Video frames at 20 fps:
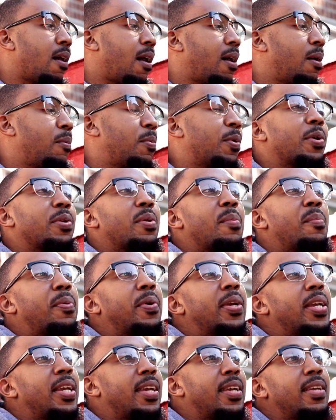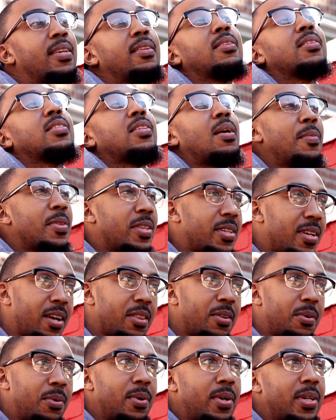We're gonna bring in some of the
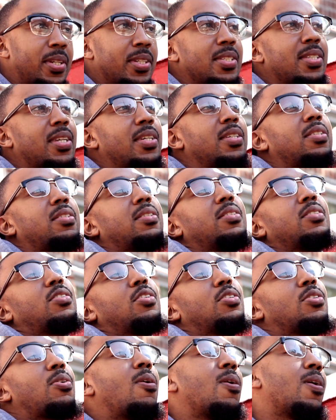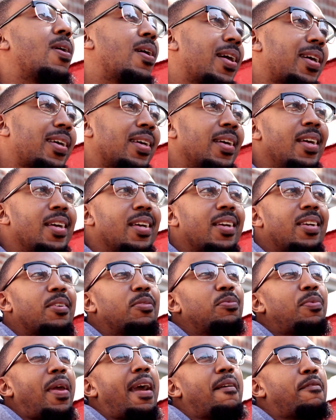other organizations to talk
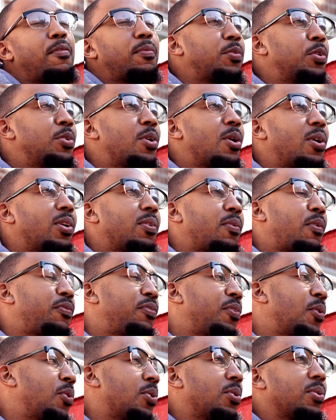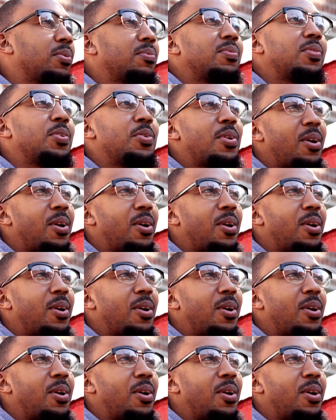and have a full